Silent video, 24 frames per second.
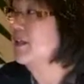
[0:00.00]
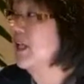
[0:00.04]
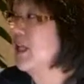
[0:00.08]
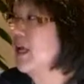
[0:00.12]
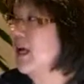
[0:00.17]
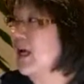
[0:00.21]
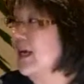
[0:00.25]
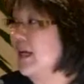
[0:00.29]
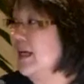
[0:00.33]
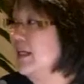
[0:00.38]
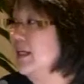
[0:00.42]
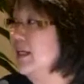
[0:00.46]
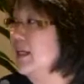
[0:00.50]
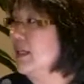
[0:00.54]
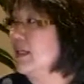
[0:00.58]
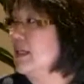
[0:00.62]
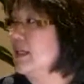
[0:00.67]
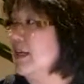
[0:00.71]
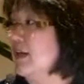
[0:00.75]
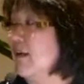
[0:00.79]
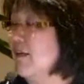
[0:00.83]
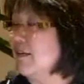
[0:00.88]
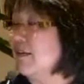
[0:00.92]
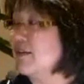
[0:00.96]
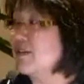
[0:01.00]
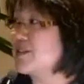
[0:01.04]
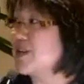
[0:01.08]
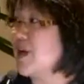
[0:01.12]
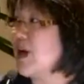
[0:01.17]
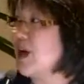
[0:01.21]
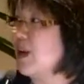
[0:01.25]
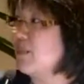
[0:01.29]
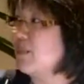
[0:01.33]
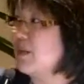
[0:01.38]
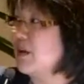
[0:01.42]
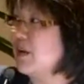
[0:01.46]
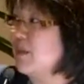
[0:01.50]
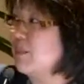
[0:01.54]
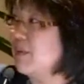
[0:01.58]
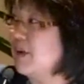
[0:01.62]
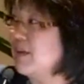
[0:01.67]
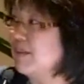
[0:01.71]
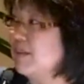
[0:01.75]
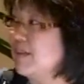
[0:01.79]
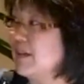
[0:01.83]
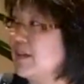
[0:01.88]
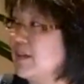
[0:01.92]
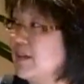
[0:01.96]
line, all the top
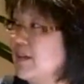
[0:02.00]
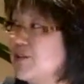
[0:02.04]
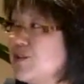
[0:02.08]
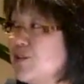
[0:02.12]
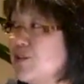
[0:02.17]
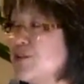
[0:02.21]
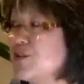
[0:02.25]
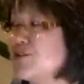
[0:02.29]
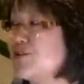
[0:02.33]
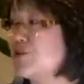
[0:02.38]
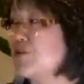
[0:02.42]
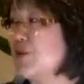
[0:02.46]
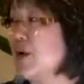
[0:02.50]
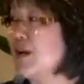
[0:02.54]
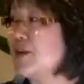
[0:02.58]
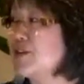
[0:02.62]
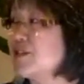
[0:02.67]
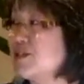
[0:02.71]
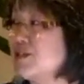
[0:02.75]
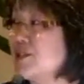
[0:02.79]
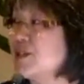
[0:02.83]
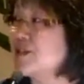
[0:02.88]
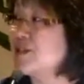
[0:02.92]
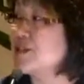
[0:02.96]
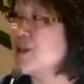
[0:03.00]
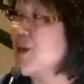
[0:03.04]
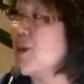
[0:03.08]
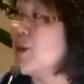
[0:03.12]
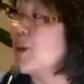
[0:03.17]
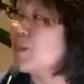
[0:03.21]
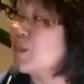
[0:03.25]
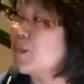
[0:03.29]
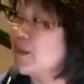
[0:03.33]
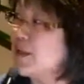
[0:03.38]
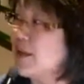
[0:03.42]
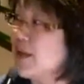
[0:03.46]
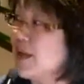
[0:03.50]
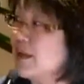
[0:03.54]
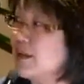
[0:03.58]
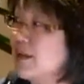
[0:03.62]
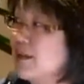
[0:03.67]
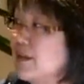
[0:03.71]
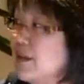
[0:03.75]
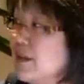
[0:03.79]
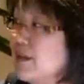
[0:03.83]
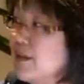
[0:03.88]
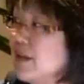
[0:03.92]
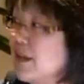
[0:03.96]
above it is your instructions.
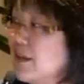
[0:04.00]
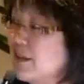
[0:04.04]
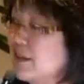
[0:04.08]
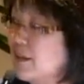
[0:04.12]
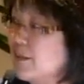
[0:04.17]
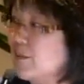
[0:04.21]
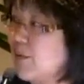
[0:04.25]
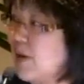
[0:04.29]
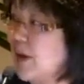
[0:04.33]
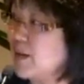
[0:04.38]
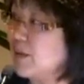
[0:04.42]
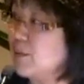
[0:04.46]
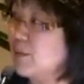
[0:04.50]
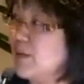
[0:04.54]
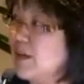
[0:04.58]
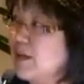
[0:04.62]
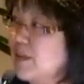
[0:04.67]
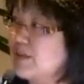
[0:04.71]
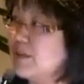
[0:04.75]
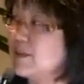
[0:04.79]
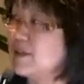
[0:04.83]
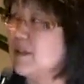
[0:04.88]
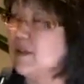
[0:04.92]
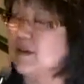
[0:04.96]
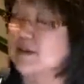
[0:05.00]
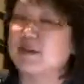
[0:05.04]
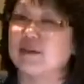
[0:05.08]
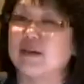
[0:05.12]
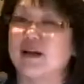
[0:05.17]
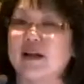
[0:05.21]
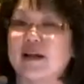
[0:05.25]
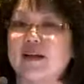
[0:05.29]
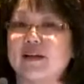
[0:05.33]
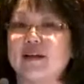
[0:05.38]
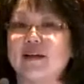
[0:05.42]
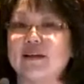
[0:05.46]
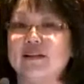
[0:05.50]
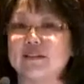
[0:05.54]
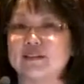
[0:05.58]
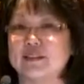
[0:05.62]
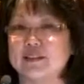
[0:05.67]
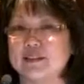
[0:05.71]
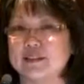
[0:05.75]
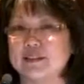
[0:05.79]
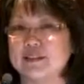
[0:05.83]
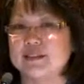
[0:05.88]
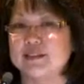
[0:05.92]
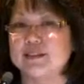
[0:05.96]
And then right above the dark line is
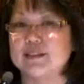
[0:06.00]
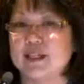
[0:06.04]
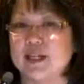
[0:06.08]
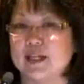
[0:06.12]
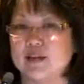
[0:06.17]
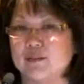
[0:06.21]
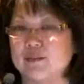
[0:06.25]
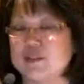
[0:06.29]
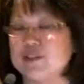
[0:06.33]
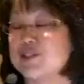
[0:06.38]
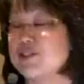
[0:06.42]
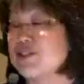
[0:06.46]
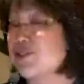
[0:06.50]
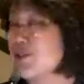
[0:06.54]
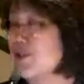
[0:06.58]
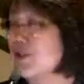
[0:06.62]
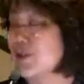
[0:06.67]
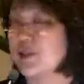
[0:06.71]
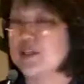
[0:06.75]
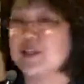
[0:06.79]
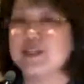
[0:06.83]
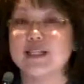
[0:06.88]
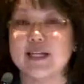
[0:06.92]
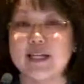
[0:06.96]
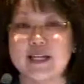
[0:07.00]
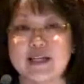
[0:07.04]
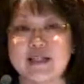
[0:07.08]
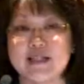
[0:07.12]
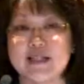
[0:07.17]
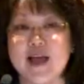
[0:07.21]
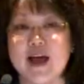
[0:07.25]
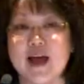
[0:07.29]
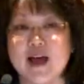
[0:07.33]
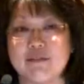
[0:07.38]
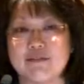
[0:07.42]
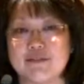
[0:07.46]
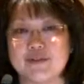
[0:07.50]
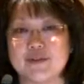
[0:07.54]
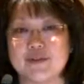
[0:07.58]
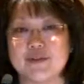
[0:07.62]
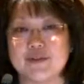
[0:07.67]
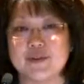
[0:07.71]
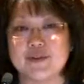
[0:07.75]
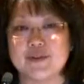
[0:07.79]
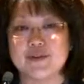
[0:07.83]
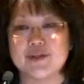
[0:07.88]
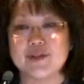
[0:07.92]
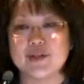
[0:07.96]
the due date, which is 30 days
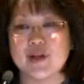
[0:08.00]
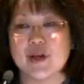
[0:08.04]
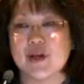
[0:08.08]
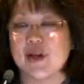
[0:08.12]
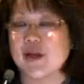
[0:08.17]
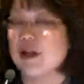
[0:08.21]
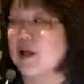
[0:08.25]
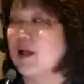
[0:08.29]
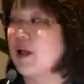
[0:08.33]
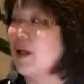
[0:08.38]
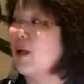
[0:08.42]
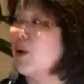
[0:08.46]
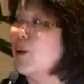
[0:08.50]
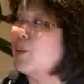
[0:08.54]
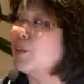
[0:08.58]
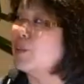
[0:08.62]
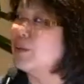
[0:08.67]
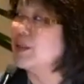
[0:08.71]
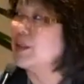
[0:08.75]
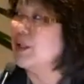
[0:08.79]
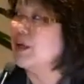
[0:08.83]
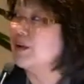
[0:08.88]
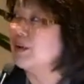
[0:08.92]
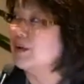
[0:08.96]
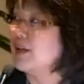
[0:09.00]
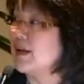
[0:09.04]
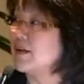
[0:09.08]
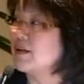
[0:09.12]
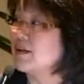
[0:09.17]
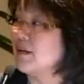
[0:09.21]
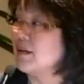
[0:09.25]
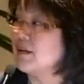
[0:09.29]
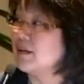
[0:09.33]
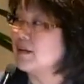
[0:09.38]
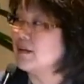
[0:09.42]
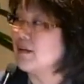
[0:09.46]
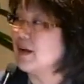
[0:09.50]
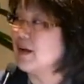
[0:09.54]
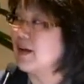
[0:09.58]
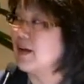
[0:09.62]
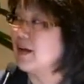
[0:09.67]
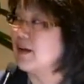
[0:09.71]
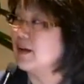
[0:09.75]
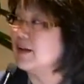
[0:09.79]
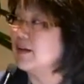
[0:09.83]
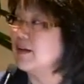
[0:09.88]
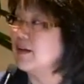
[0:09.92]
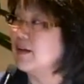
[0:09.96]
afterwards. Below that dark
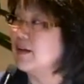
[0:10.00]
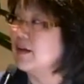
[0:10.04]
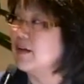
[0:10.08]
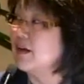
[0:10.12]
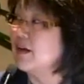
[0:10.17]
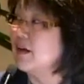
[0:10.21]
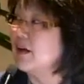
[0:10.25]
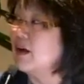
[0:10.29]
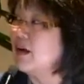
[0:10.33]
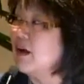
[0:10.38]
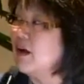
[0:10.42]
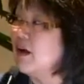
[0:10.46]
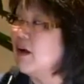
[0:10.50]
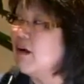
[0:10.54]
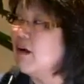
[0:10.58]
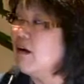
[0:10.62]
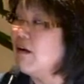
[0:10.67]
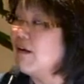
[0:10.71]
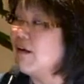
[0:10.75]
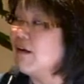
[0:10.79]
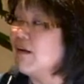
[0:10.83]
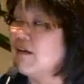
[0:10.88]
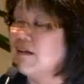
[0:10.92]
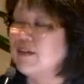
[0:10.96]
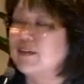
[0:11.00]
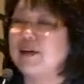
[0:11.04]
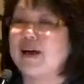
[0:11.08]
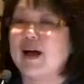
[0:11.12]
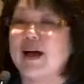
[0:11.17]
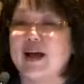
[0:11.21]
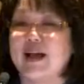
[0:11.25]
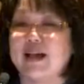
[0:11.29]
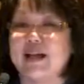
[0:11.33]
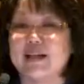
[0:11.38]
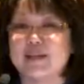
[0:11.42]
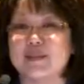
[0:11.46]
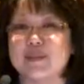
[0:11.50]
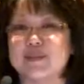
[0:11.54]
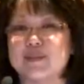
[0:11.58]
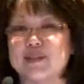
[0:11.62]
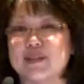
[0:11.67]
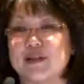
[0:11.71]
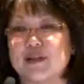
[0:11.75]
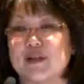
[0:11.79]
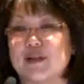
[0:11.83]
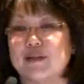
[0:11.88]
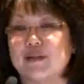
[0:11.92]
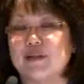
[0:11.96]
line are all the
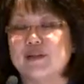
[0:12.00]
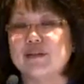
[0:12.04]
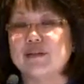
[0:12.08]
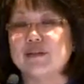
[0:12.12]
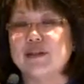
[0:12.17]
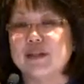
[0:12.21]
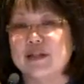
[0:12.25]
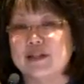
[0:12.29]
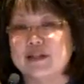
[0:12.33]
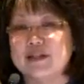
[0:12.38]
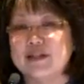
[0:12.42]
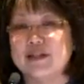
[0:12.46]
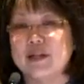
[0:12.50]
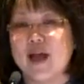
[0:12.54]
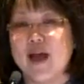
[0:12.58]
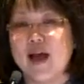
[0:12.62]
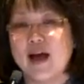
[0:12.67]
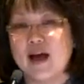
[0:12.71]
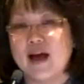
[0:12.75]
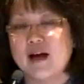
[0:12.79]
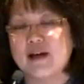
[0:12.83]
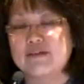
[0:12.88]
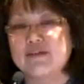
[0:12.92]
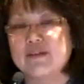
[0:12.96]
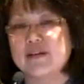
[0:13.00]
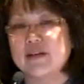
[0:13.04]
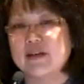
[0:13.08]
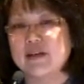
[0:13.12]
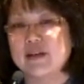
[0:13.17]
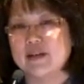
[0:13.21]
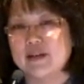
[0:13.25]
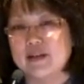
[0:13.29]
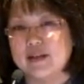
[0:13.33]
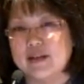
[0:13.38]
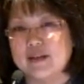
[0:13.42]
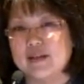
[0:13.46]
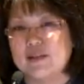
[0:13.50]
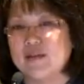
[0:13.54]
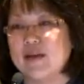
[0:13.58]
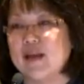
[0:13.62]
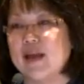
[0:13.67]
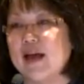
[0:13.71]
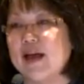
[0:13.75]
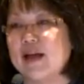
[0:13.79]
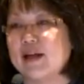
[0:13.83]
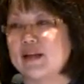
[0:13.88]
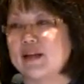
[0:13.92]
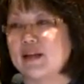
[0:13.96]
items you need to have in your
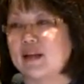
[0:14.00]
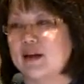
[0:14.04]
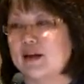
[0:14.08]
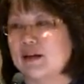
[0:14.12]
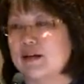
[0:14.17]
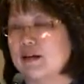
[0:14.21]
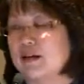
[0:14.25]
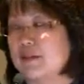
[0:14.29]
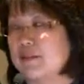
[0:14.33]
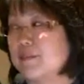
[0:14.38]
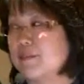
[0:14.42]
catalog.